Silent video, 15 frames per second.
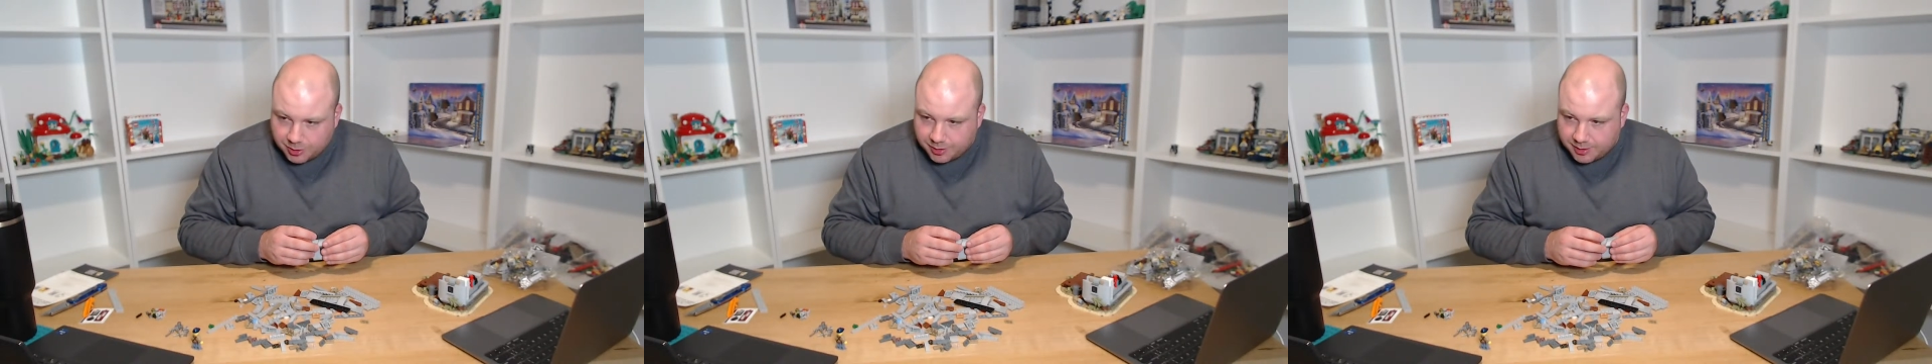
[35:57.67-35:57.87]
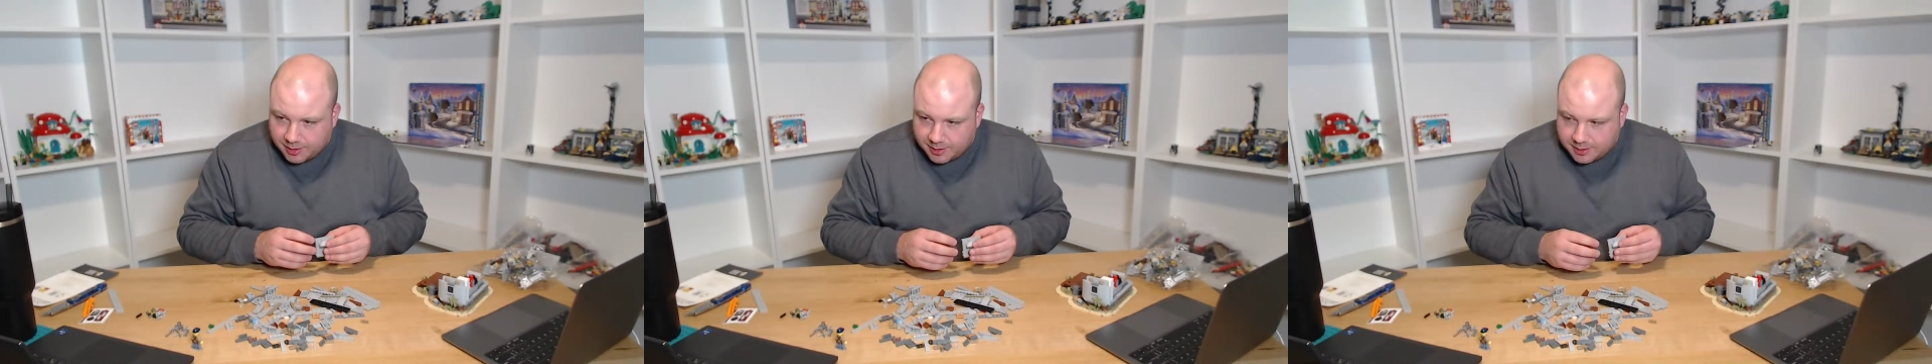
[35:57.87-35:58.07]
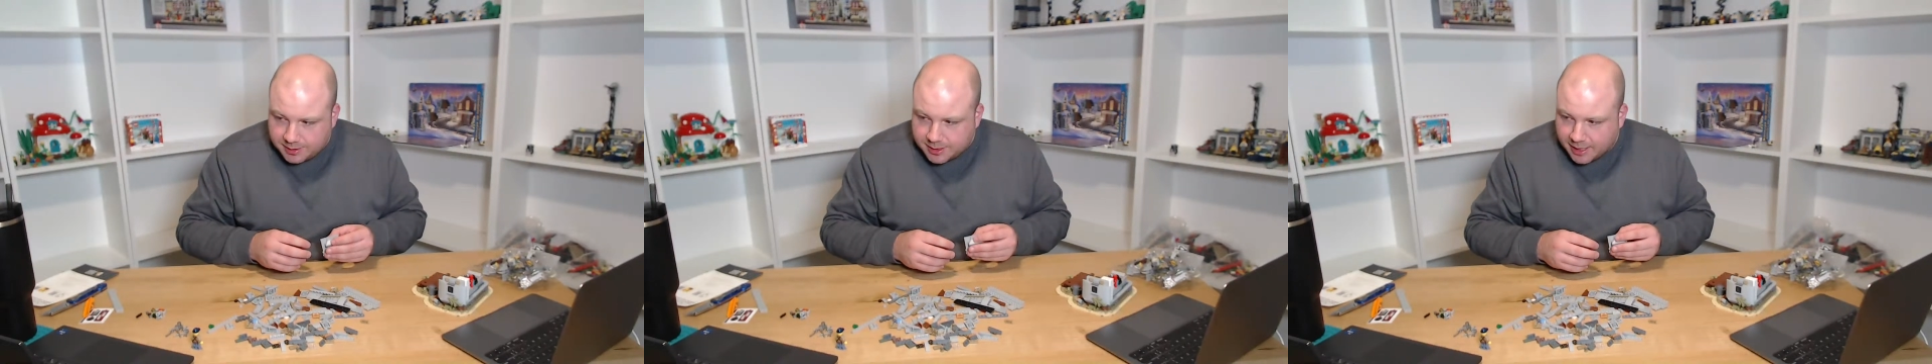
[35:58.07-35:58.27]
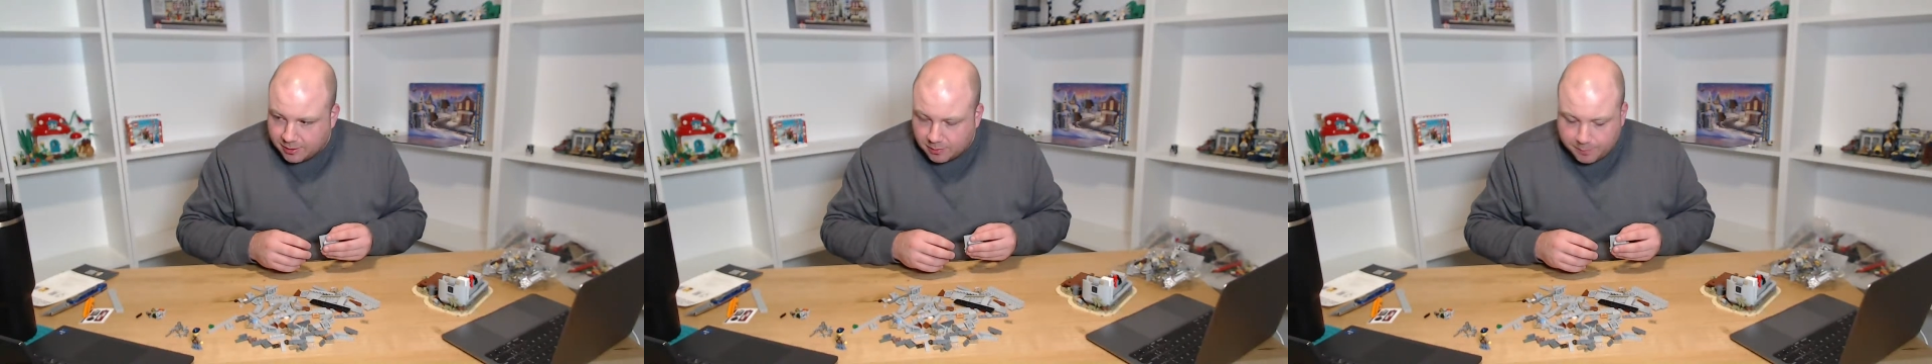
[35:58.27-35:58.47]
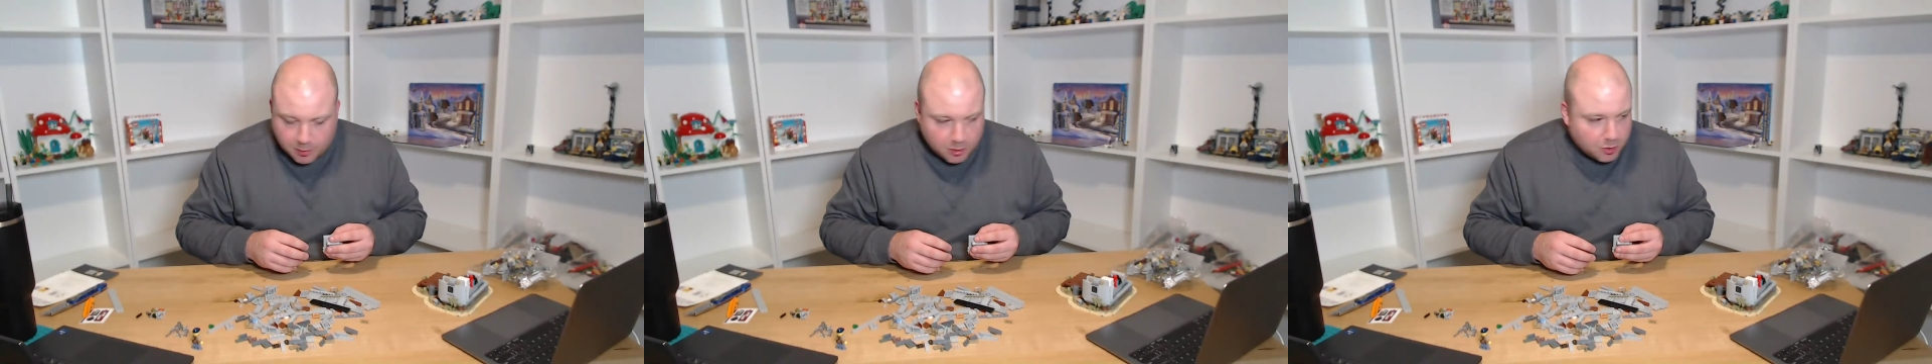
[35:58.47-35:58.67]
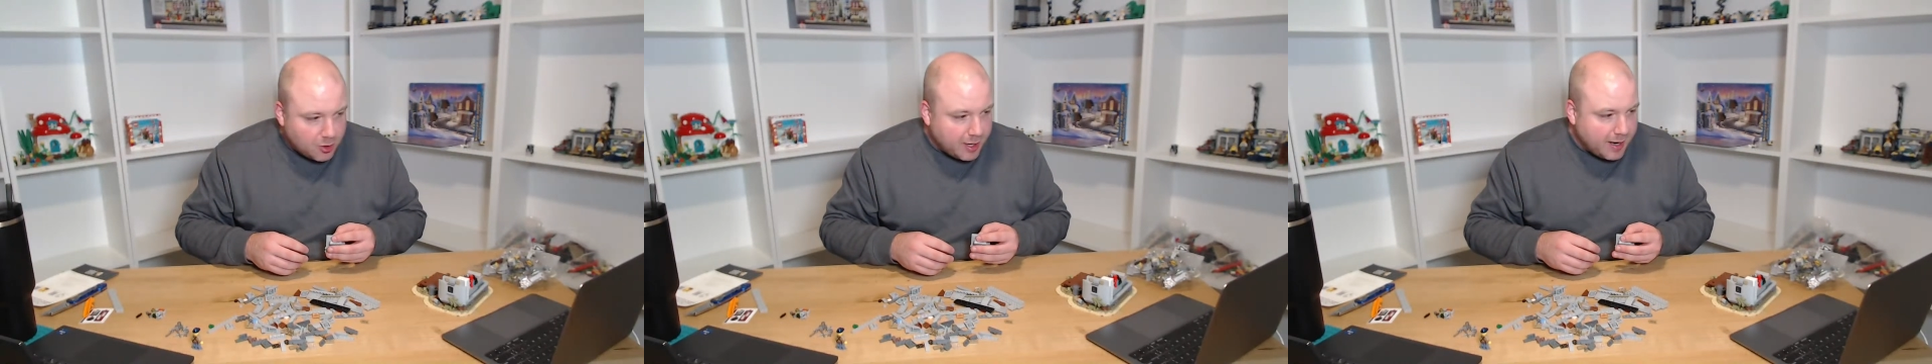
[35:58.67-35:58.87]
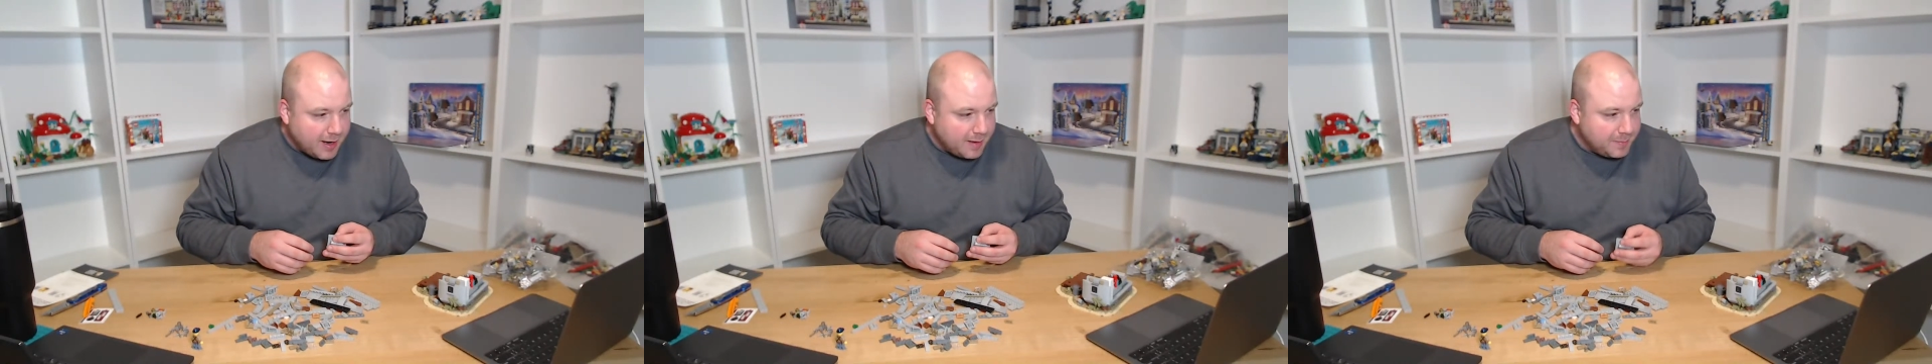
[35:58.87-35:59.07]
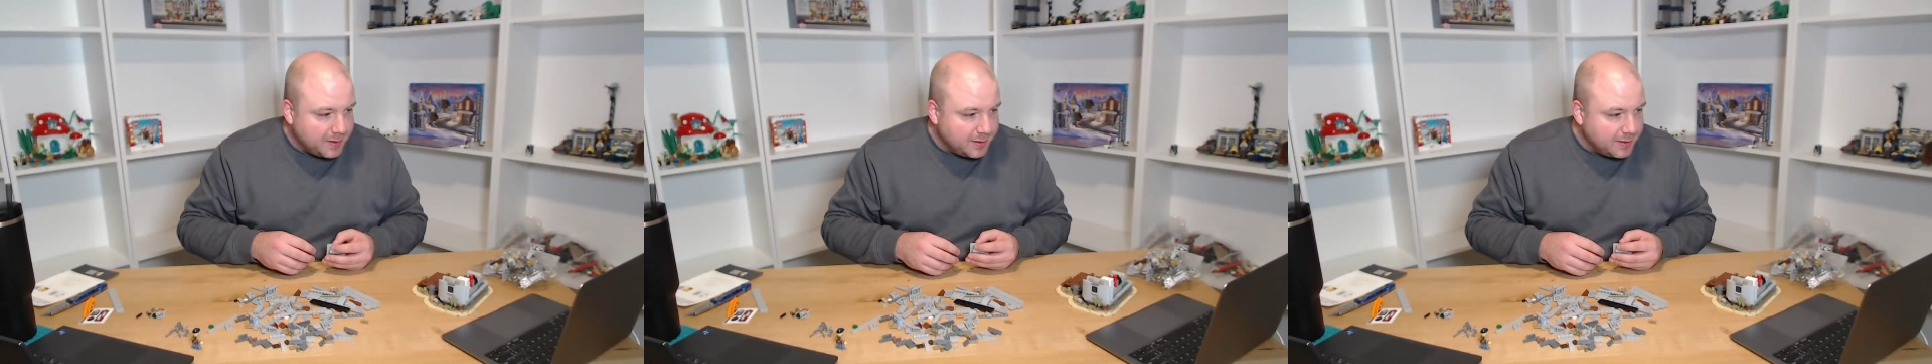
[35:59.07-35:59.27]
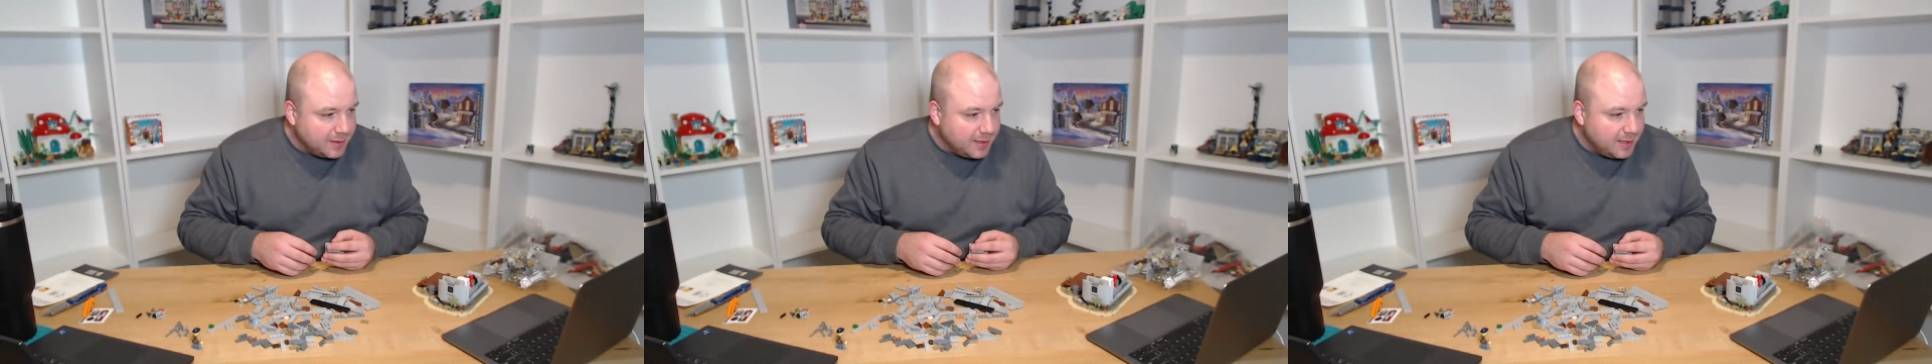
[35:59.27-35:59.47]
the designer program and